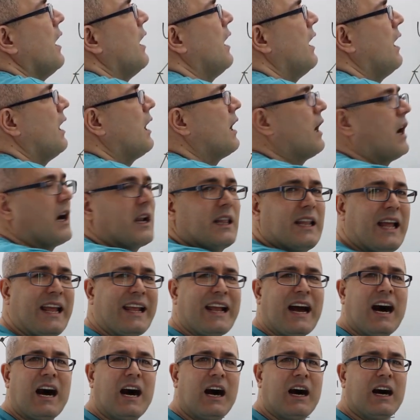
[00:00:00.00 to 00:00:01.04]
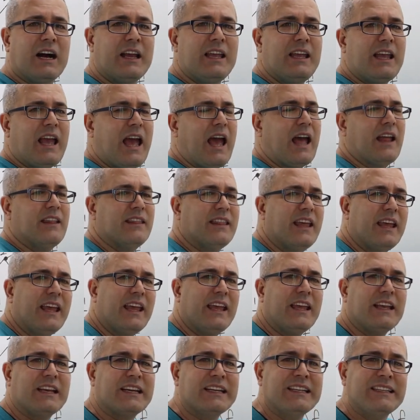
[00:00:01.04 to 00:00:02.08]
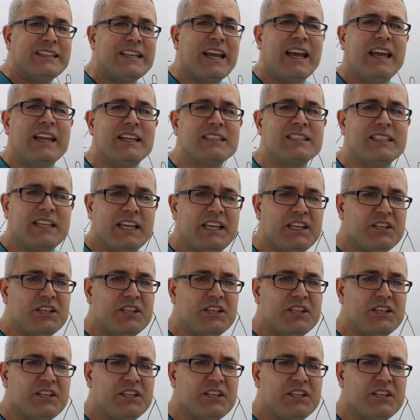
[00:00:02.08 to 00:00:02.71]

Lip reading: are like I, and they contains